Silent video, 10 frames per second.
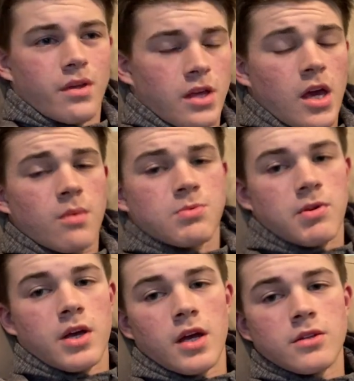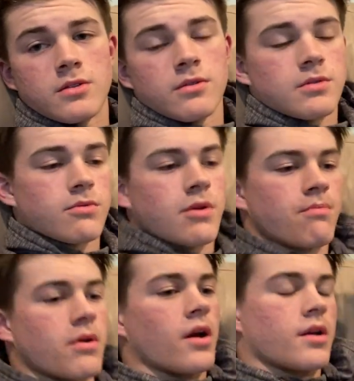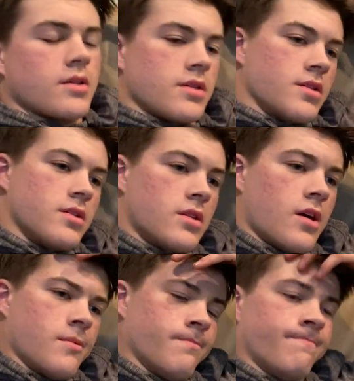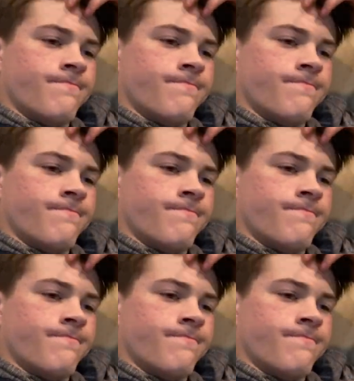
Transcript: Games were canceled, so we had practice instead.